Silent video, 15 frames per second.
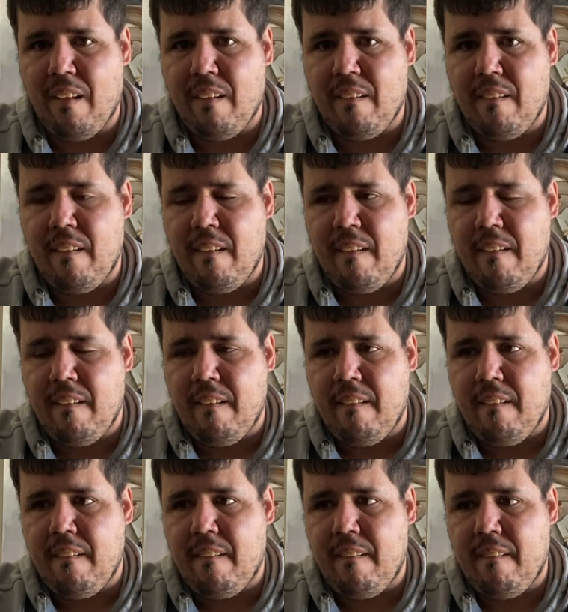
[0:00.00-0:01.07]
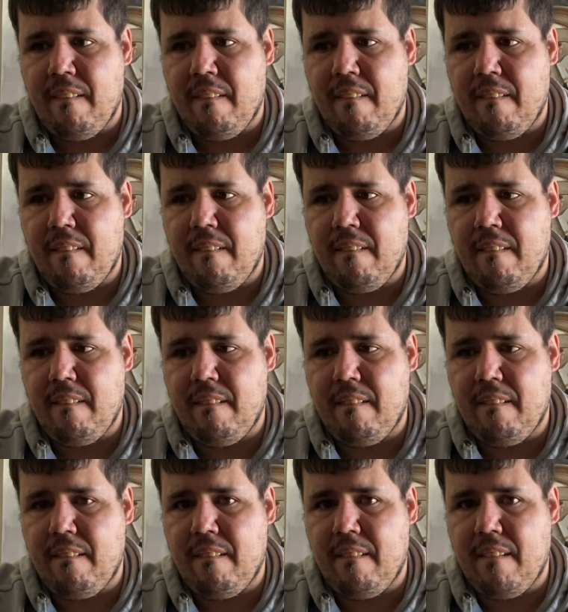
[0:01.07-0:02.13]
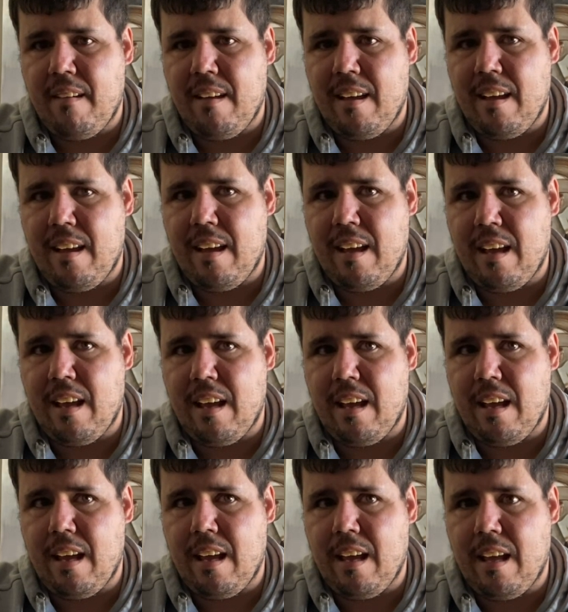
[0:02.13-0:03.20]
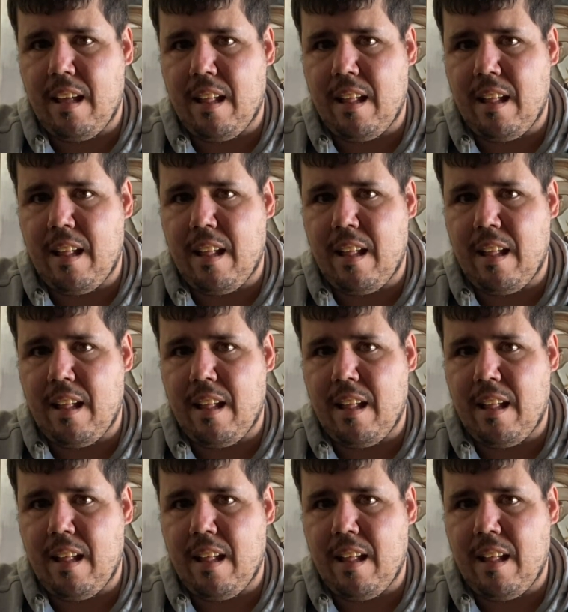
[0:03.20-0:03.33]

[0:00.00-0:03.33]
Nothing is said.